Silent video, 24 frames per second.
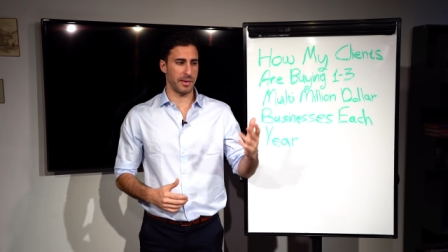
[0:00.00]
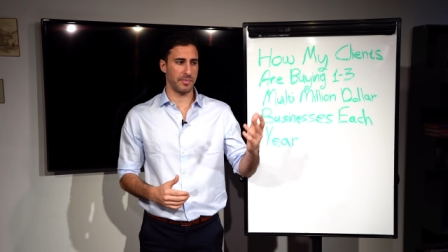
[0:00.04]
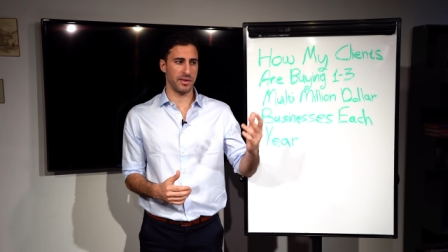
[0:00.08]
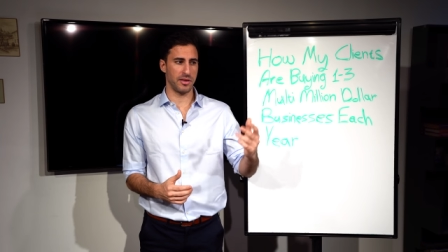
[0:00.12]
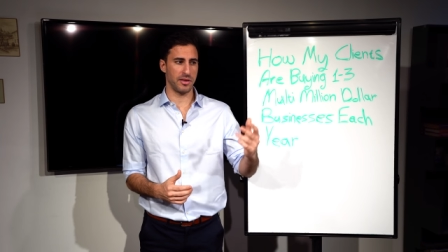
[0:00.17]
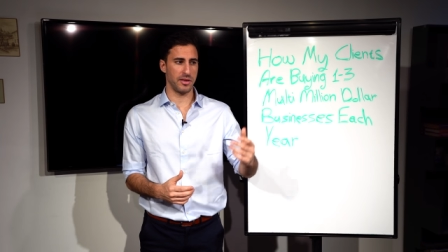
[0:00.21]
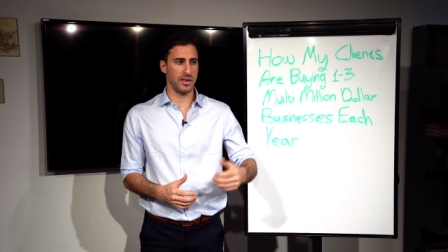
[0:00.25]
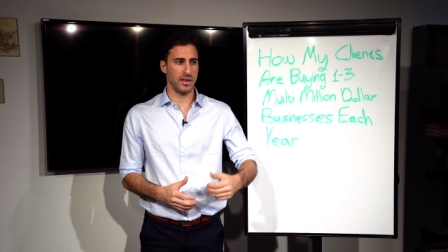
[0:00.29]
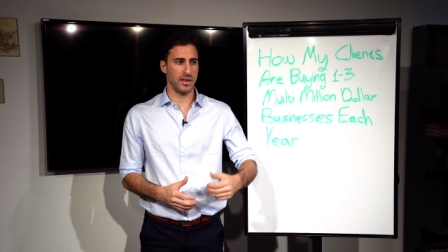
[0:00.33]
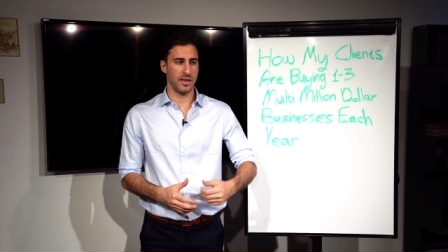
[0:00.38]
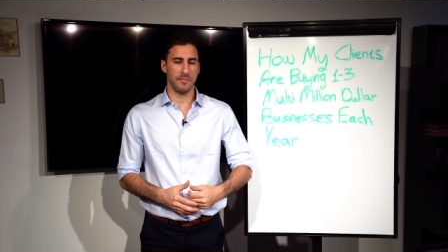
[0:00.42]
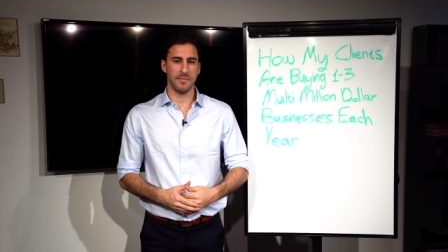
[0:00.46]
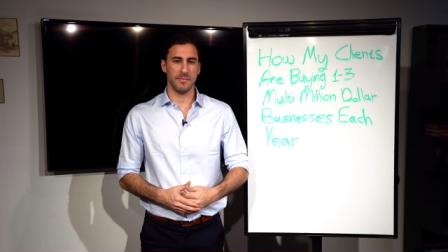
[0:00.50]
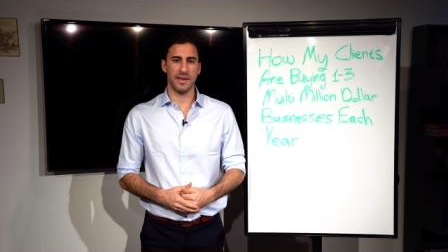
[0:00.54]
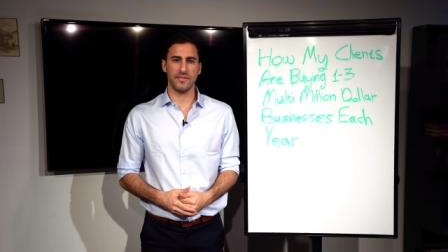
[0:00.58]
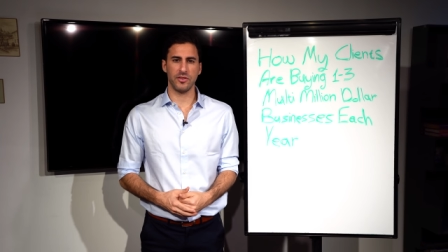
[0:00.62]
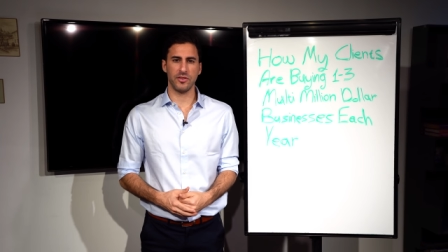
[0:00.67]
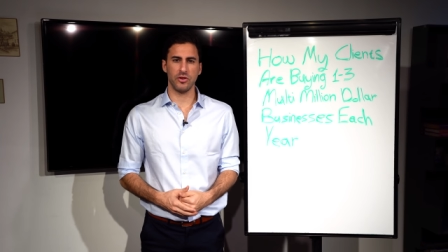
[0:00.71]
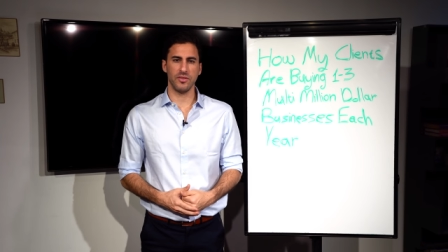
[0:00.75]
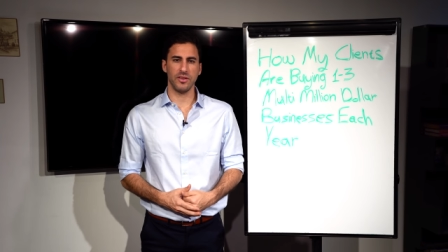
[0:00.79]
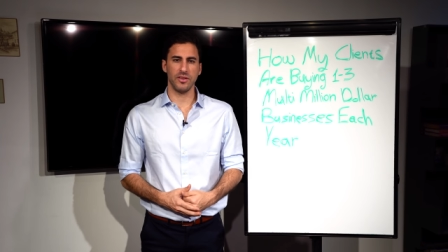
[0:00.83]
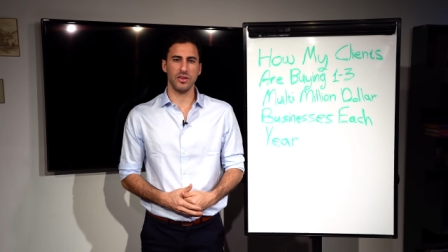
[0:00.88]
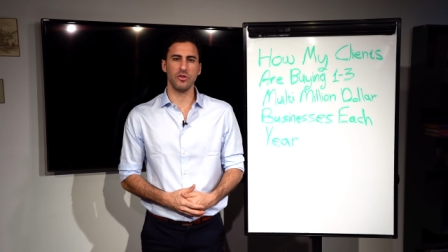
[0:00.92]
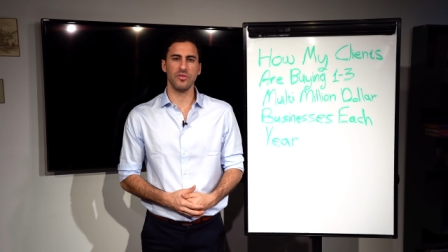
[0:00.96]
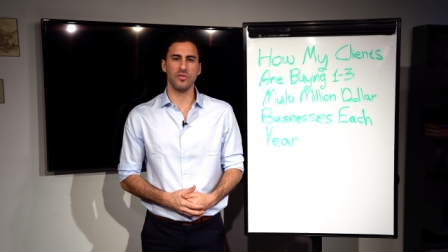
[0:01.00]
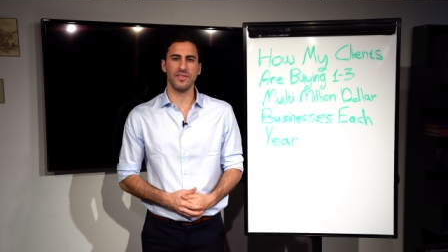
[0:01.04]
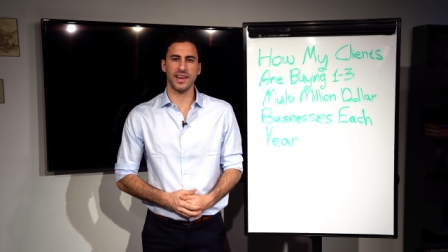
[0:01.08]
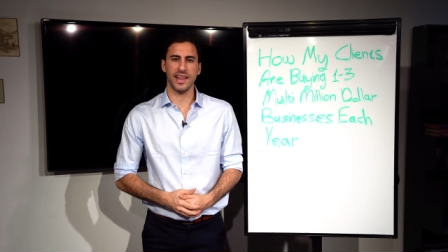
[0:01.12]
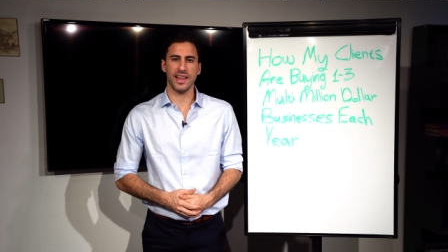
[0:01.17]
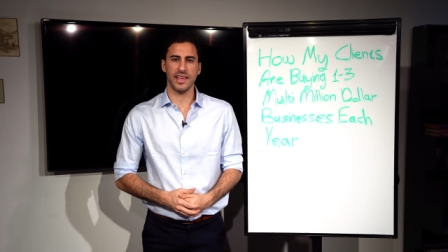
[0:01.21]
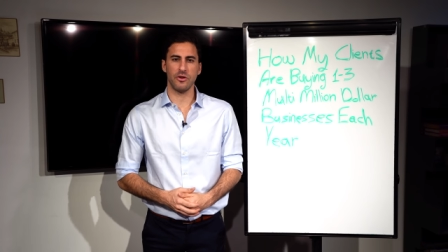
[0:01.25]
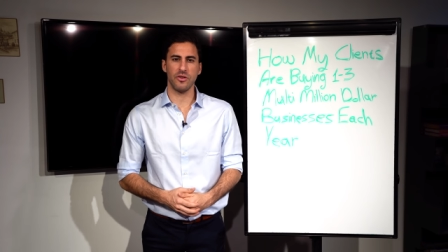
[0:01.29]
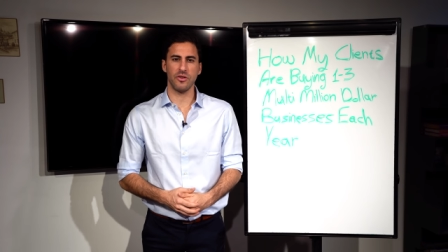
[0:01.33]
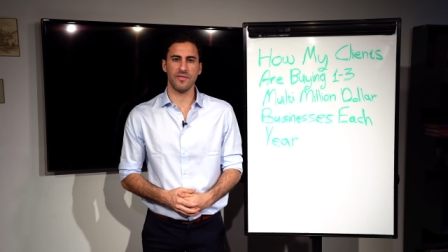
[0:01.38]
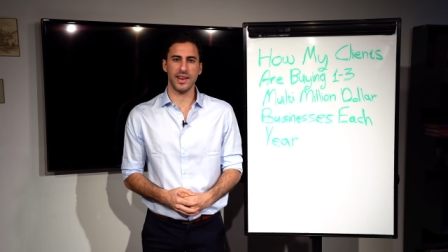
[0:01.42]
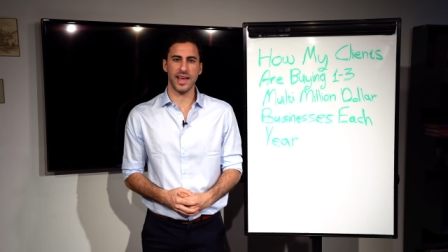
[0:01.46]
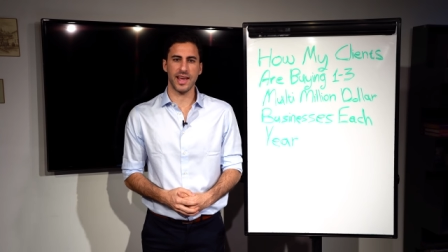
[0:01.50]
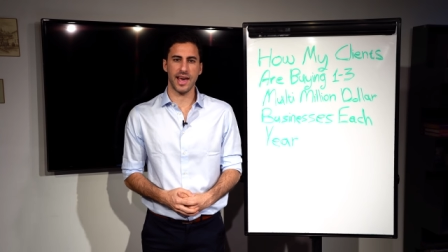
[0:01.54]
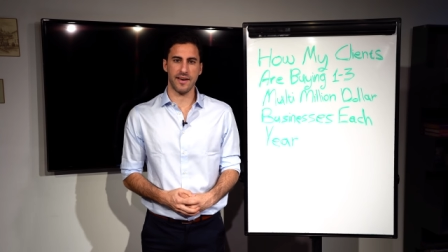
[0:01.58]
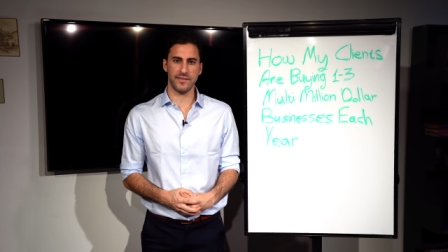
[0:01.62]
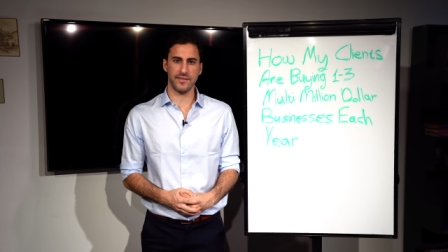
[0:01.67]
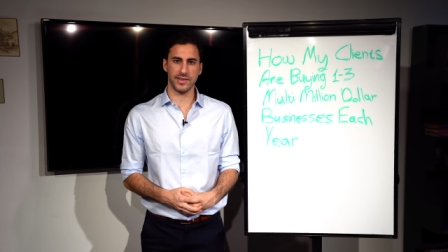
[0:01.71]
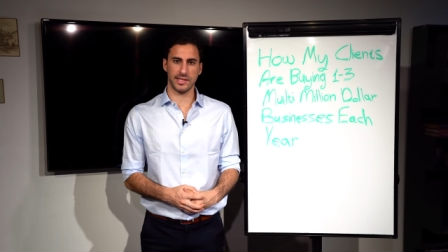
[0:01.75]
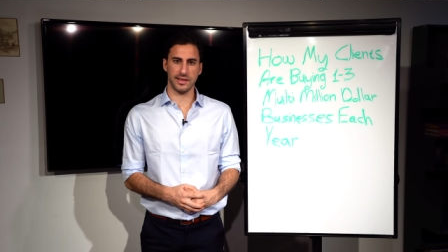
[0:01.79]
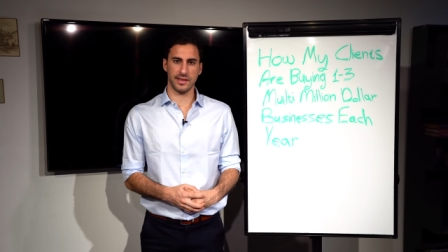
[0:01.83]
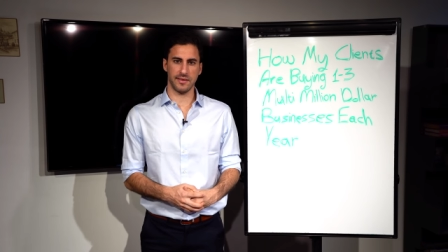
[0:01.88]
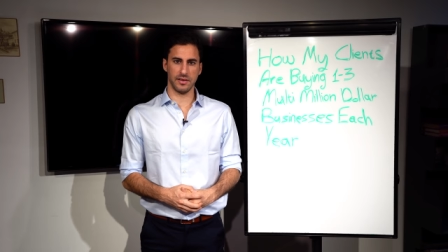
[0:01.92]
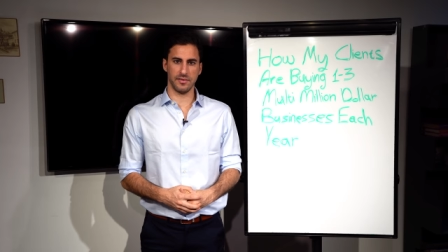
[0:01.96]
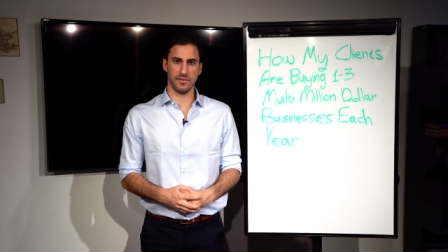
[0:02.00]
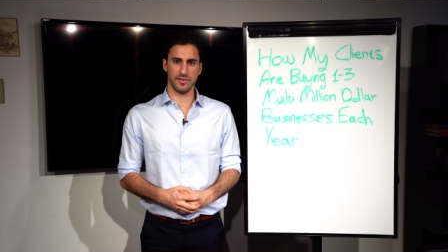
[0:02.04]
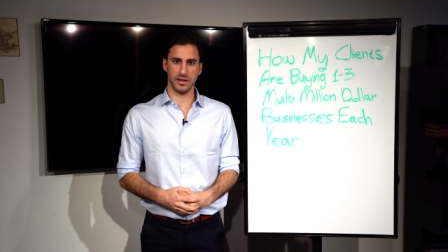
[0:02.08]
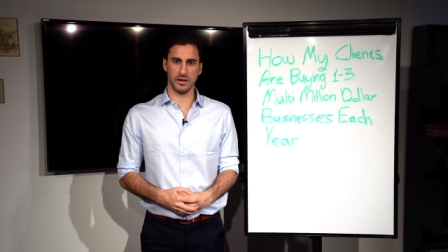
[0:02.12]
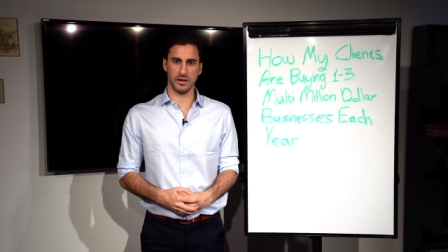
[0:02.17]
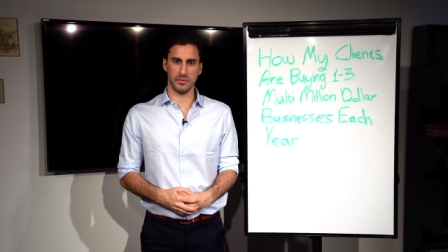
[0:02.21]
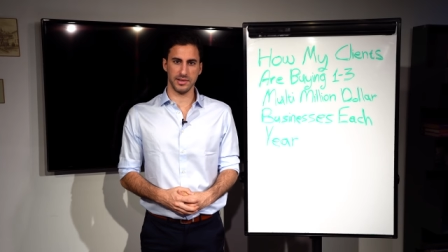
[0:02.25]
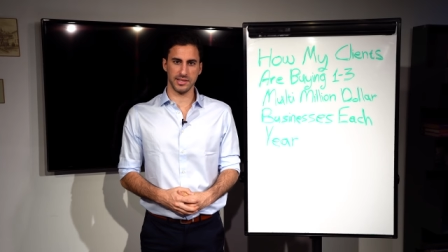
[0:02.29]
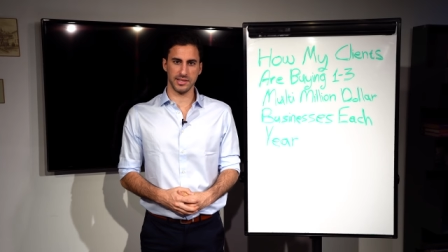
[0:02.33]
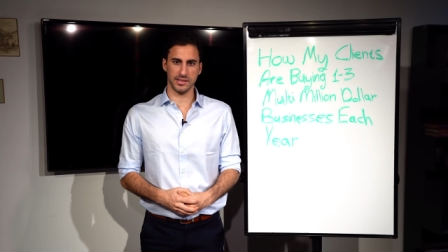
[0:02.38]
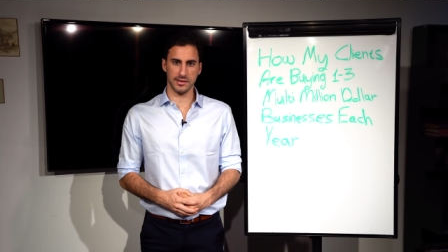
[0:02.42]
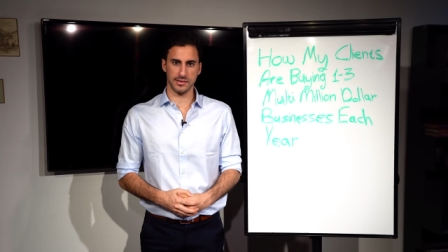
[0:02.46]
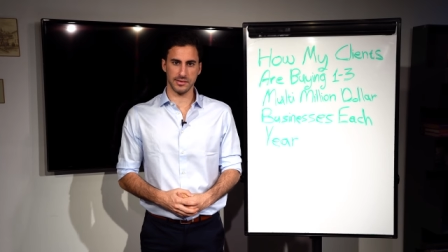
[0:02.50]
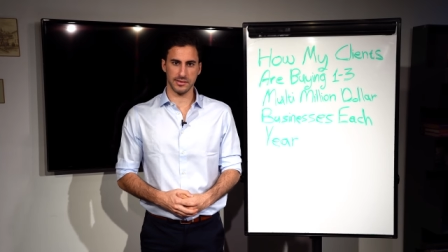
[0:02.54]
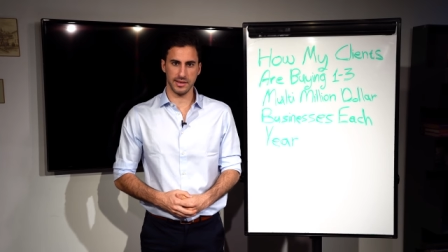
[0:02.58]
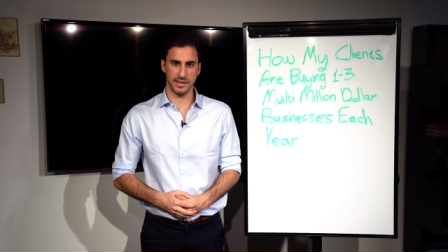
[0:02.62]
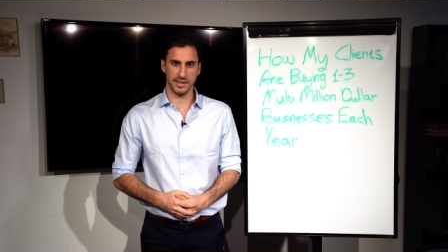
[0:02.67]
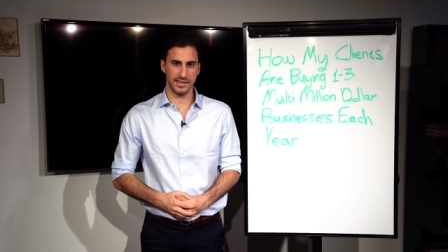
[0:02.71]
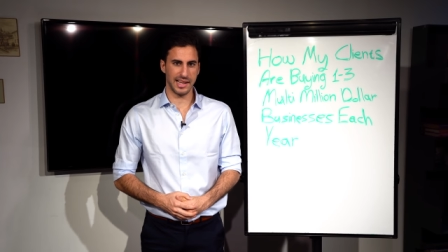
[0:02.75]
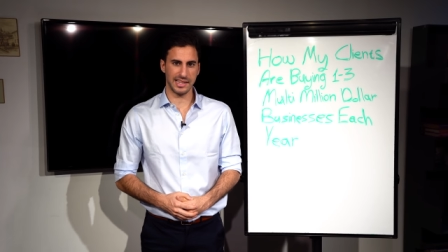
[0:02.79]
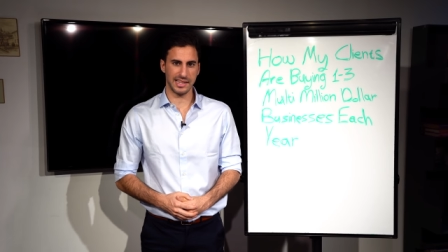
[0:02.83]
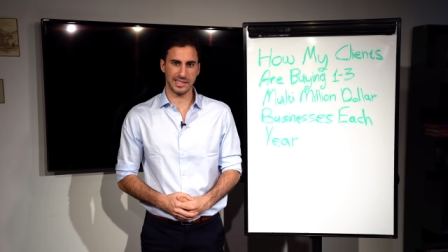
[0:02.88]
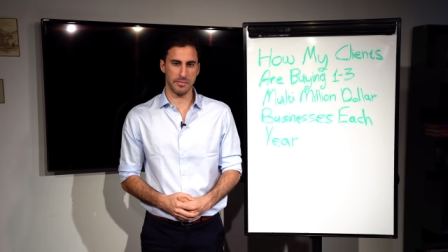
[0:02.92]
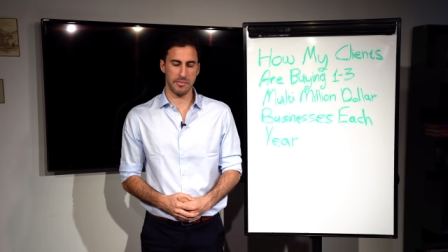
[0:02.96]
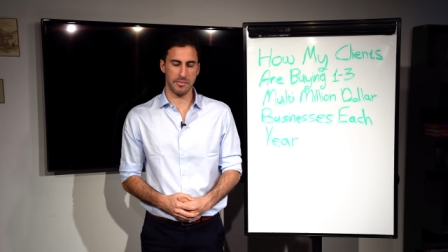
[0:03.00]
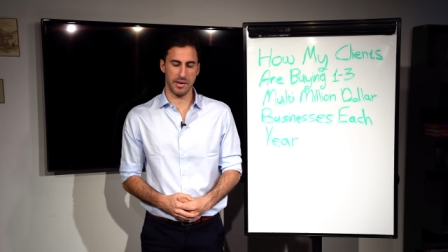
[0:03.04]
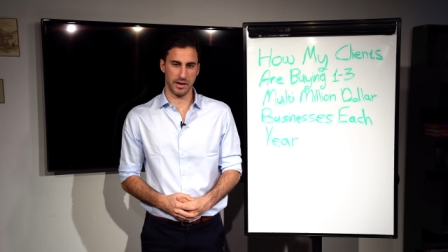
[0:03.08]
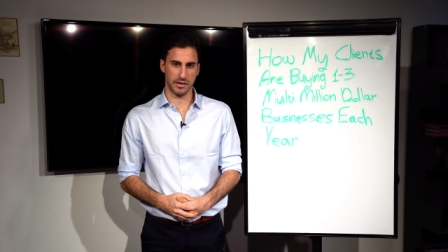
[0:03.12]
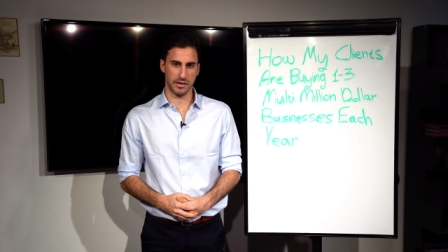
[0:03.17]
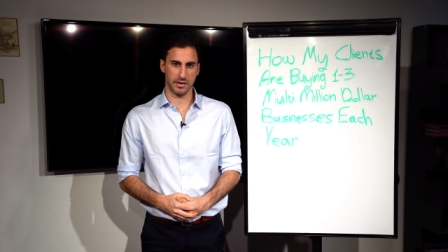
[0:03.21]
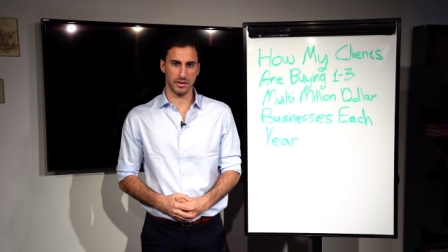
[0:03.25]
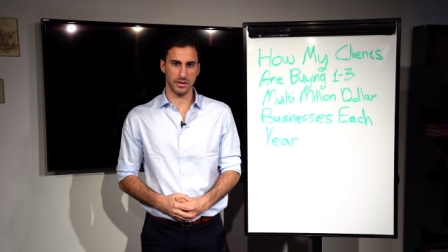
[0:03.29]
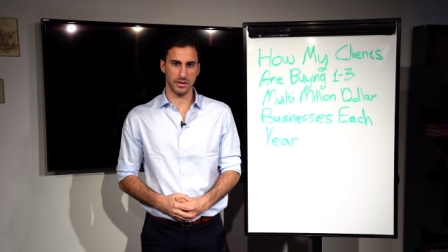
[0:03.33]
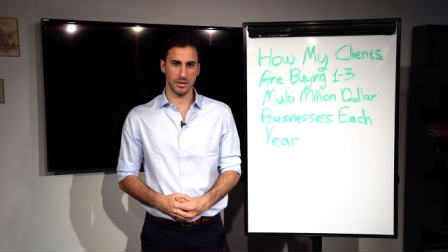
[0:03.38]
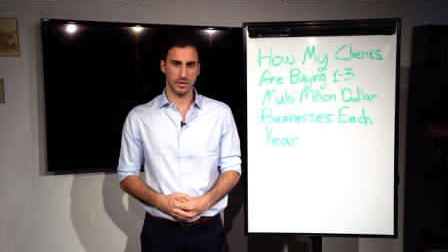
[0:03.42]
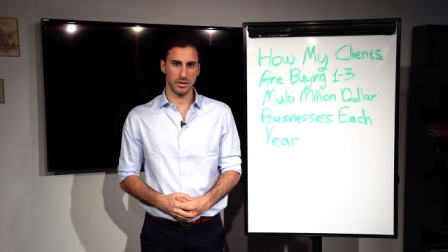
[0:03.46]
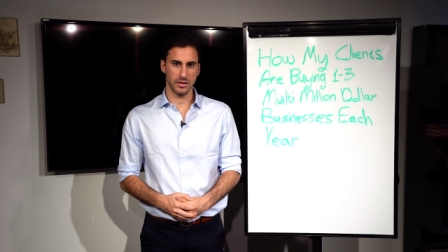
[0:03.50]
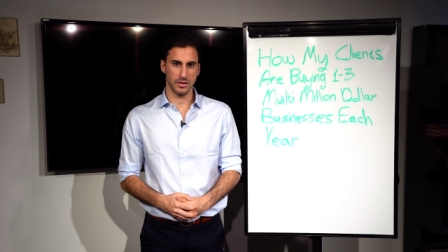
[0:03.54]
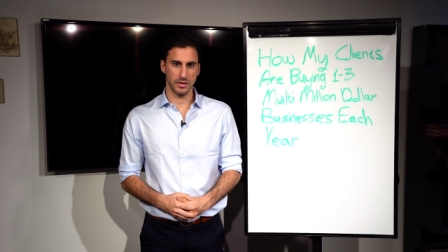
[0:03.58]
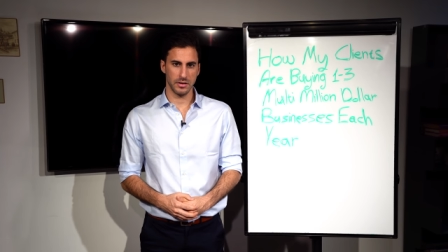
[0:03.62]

maybe maybe you even you even have a seven-figure business. It doesn't matter.